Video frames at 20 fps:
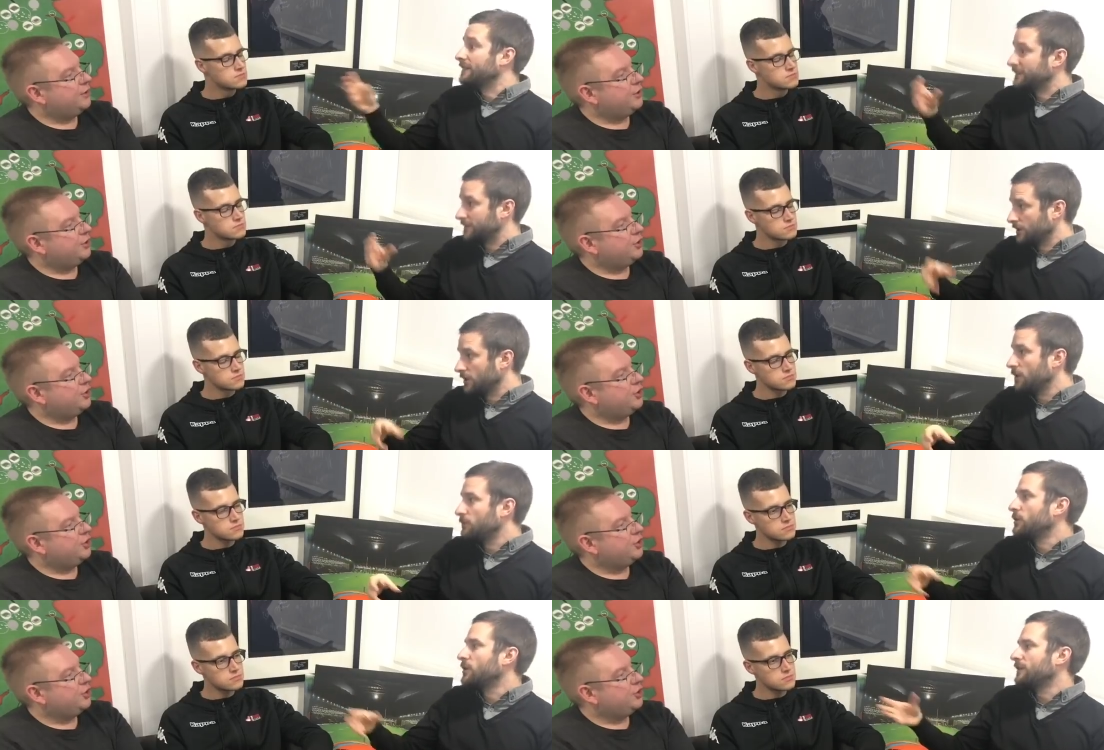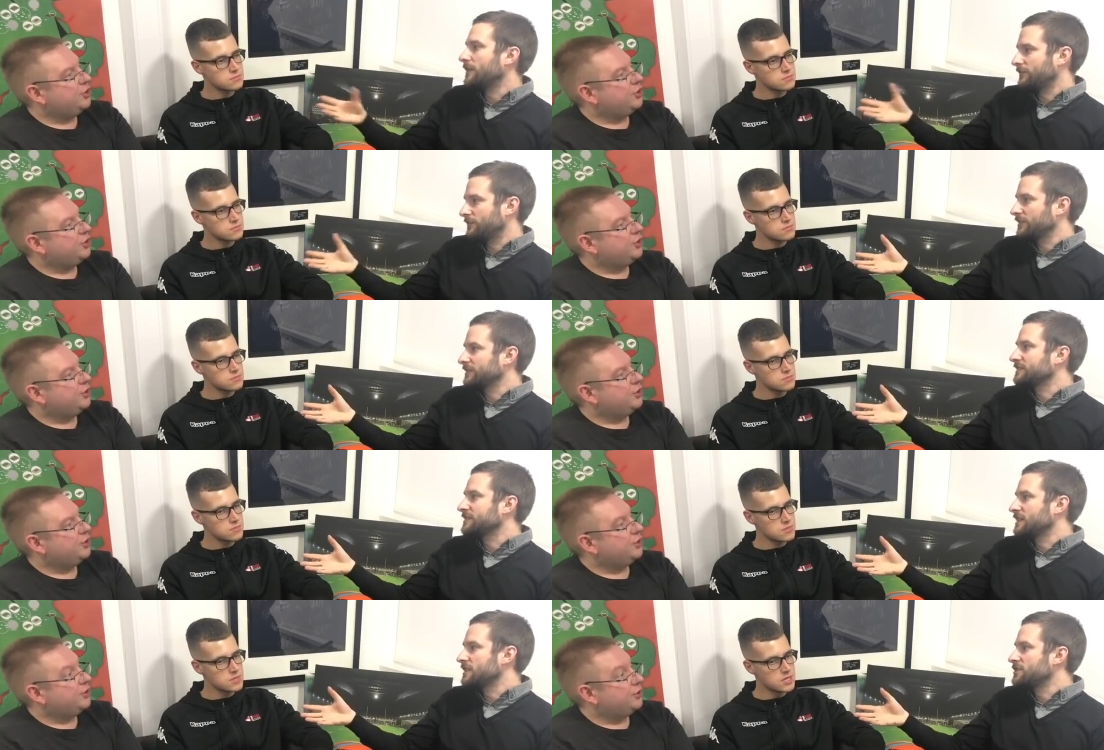Speaker 1: and it's a lot more
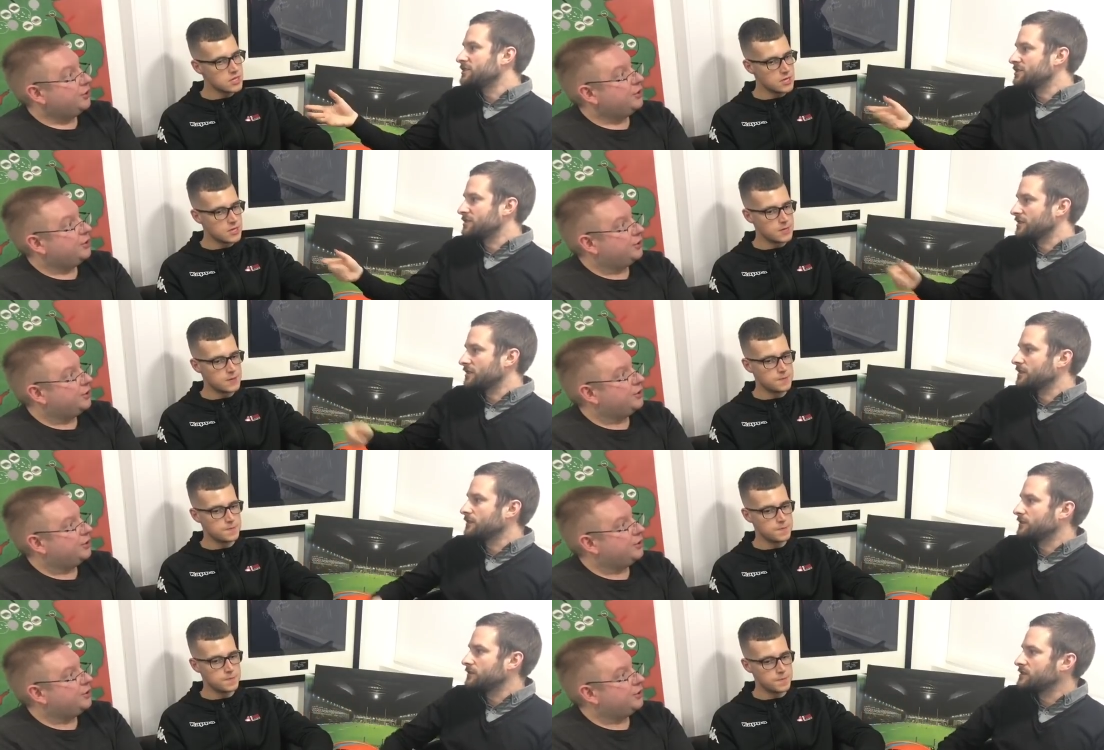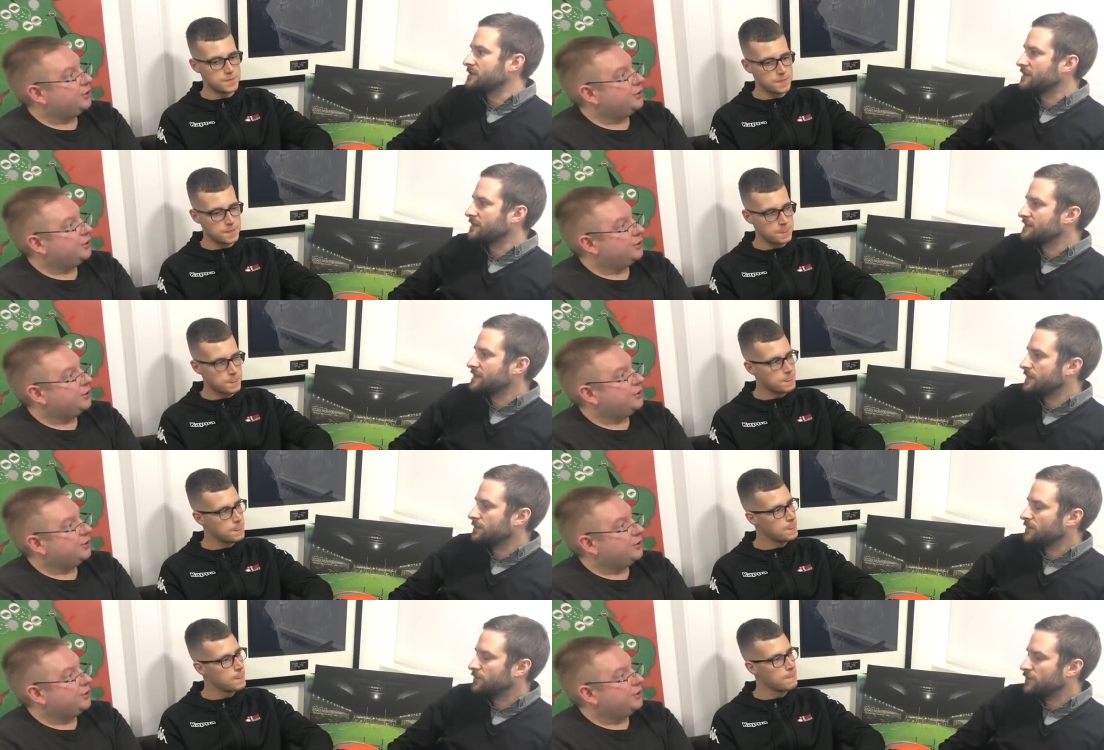advantageous yeah. to the to the
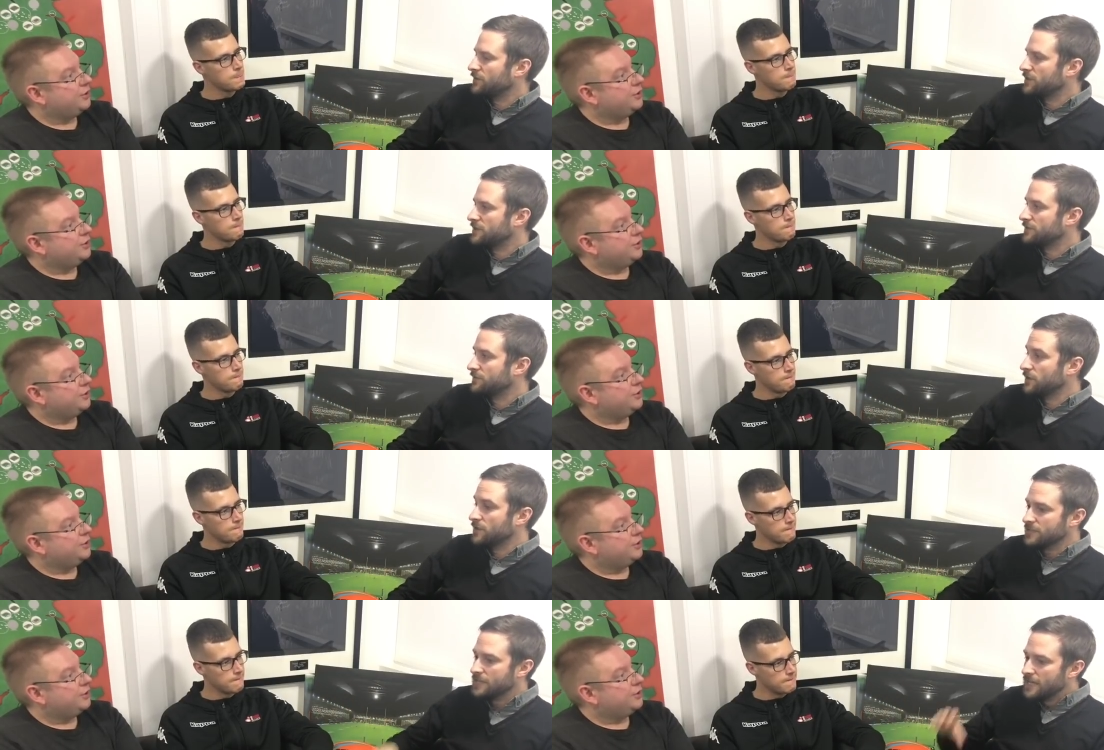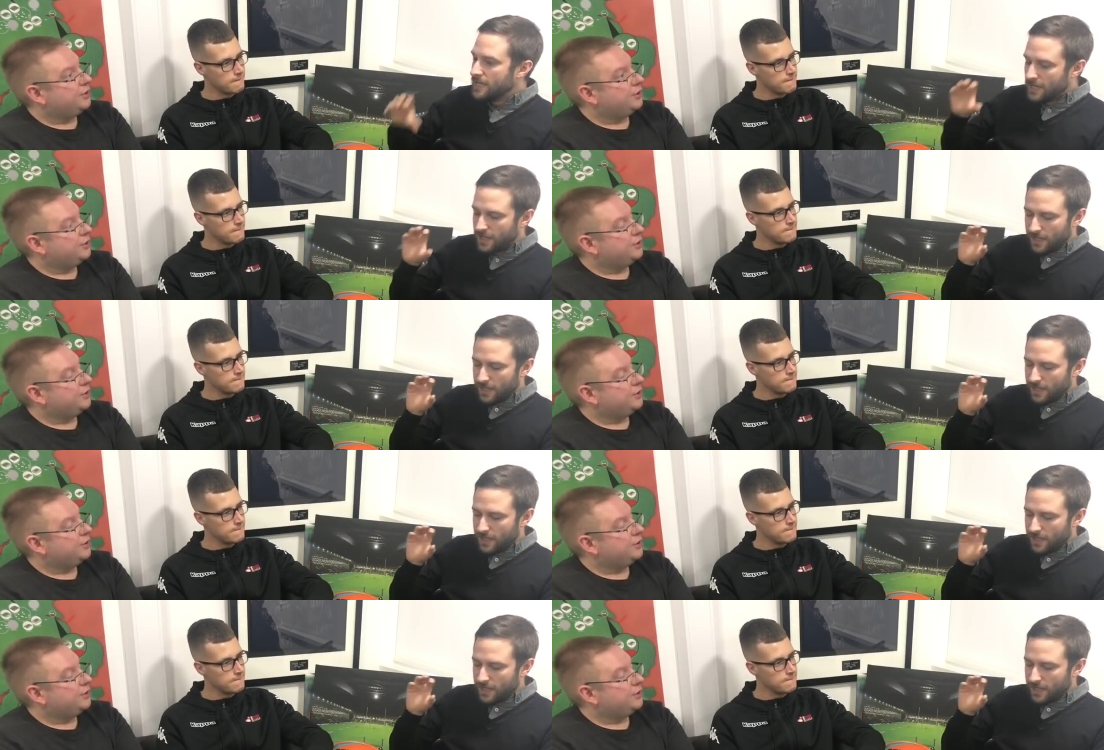team that finishes first.